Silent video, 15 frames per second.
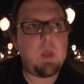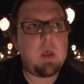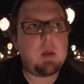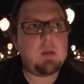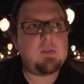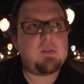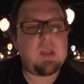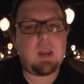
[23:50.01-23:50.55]

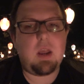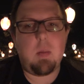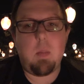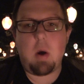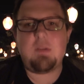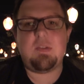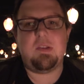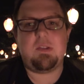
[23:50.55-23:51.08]
leaning back, sitting
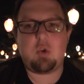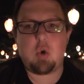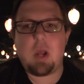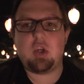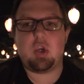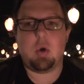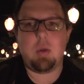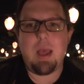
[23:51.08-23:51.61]
amongst his
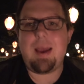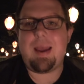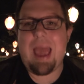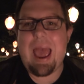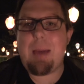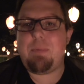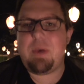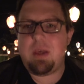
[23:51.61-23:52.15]
treasure, like
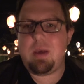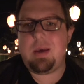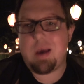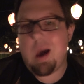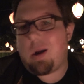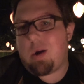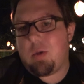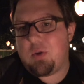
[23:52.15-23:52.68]
happy he
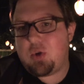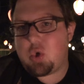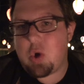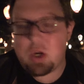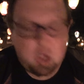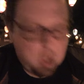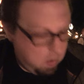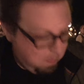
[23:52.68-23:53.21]
got all the
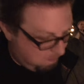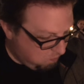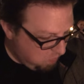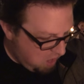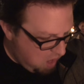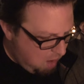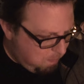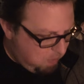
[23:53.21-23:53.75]
treasure. Yeah.